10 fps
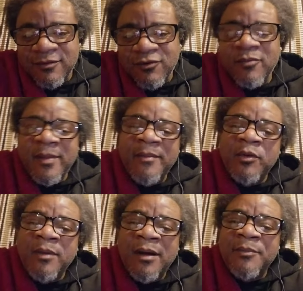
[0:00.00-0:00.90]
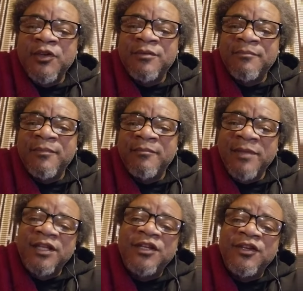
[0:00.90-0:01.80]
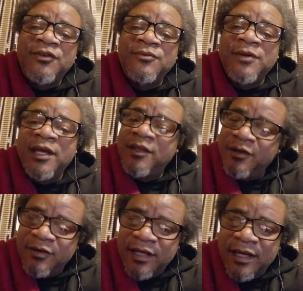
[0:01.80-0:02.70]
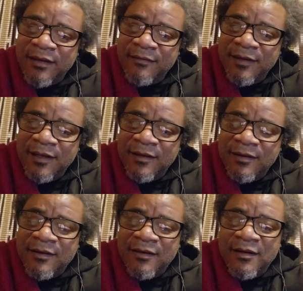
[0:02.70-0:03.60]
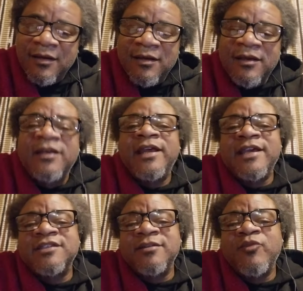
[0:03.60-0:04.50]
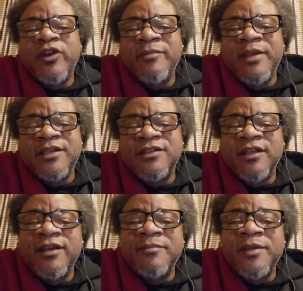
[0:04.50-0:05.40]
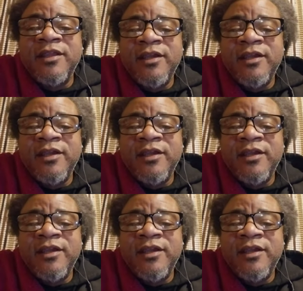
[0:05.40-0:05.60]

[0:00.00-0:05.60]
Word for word: or baby mama meant to you in your day, and ask them what it means to them in